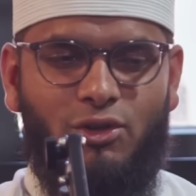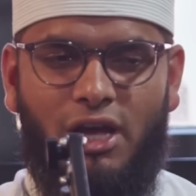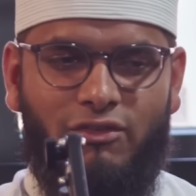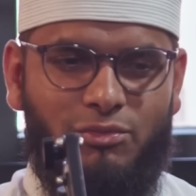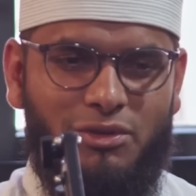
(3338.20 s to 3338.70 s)
you
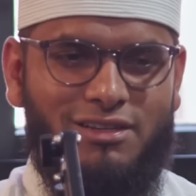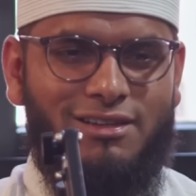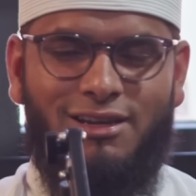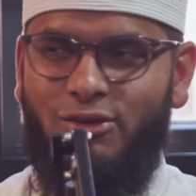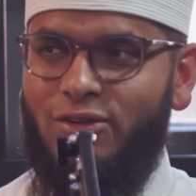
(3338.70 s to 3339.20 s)
know, I haven't
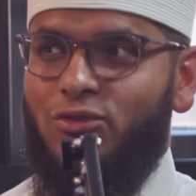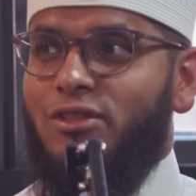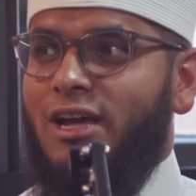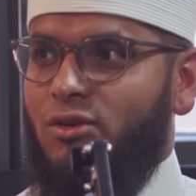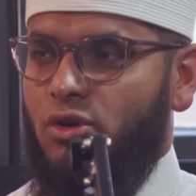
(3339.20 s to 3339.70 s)
been around
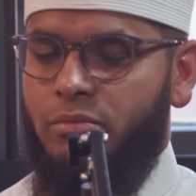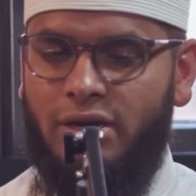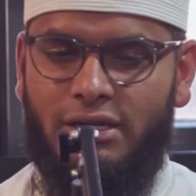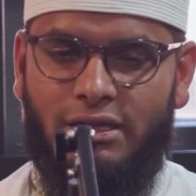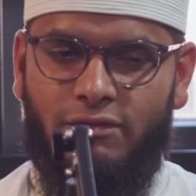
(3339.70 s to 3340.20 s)
for that long,
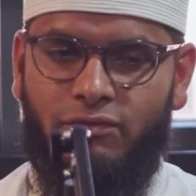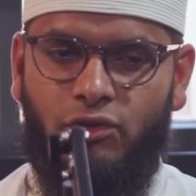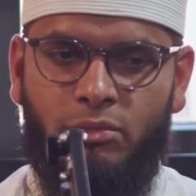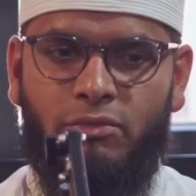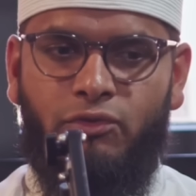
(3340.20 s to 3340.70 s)
but
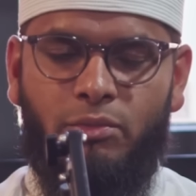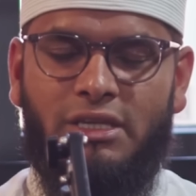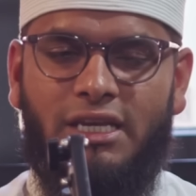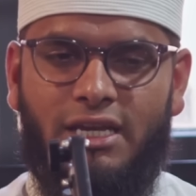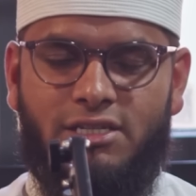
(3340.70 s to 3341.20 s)
from
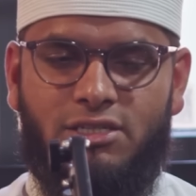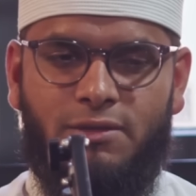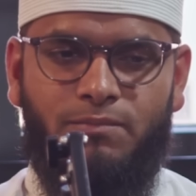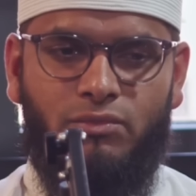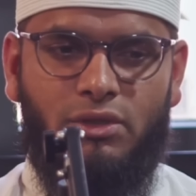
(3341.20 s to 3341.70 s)
the
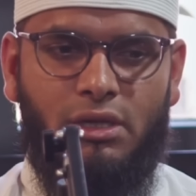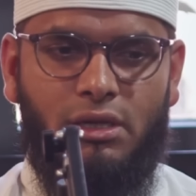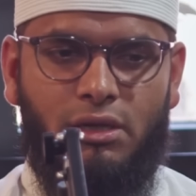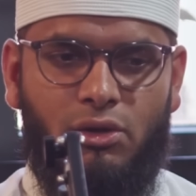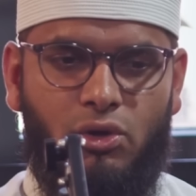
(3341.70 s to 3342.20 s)
years
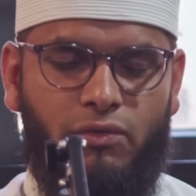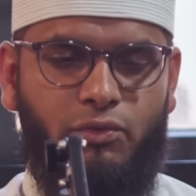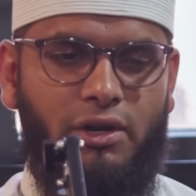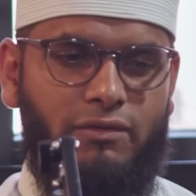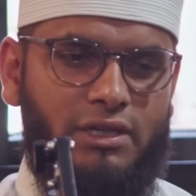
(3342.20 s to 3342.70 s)

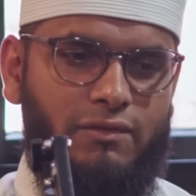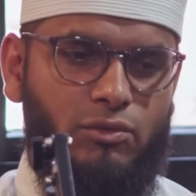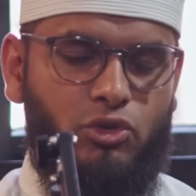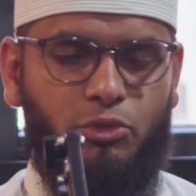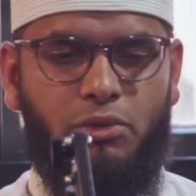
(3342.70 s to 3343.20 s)
of whatever,
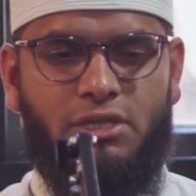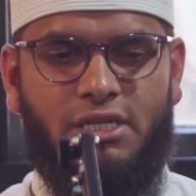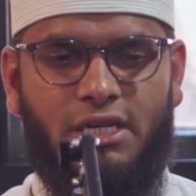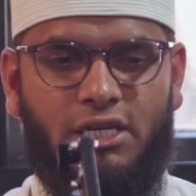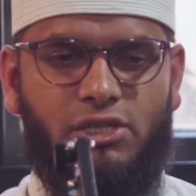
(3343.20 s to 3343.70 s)
giving
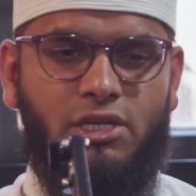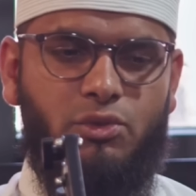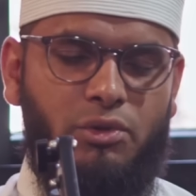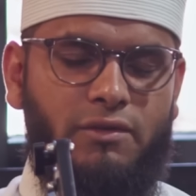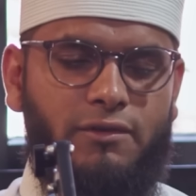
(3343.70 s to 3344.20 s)
khutbahs and
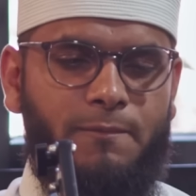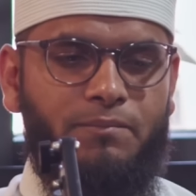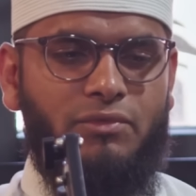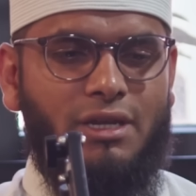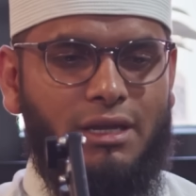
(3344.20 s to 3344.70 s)
lectures and whatever,
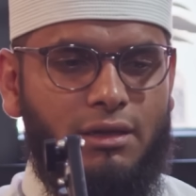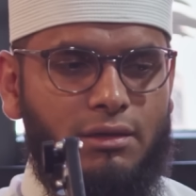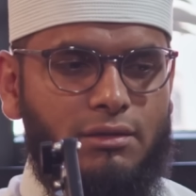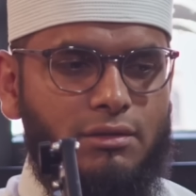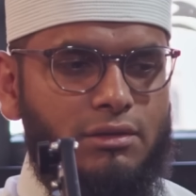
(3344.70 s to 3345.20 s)

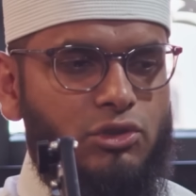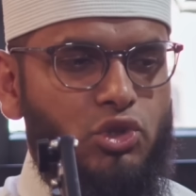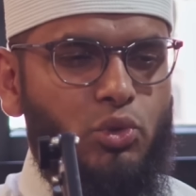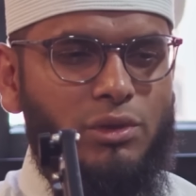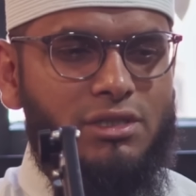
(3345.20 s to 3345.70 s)

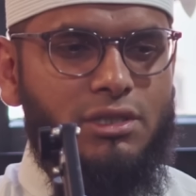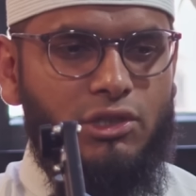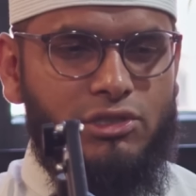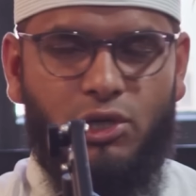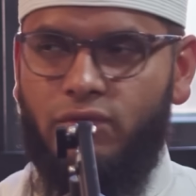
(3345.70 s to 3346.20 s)
you will see
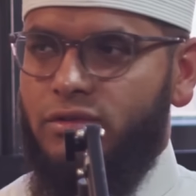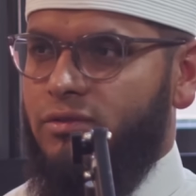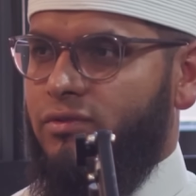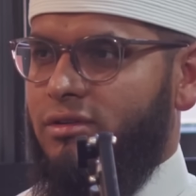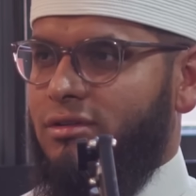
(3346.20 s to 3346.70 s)
yourself as
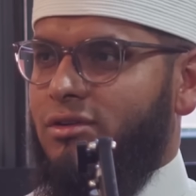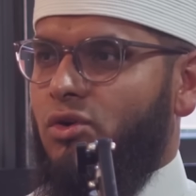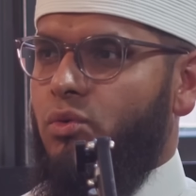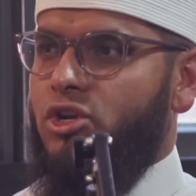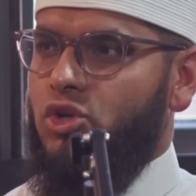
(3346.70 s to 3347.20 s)
different.
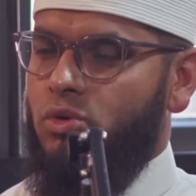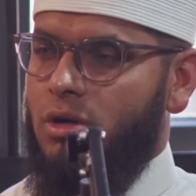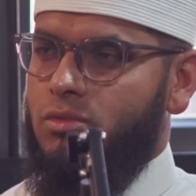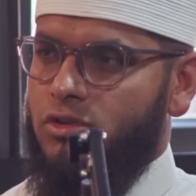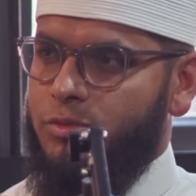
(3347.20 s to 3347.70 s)
When you
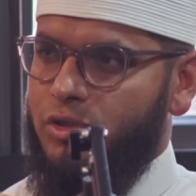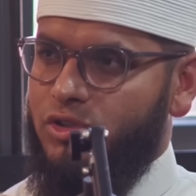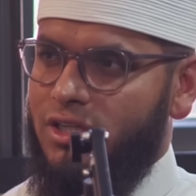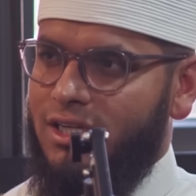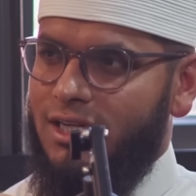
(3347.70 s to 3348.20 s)
are more
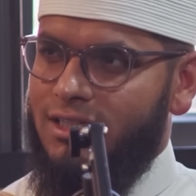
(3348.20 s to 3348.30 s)
spiritually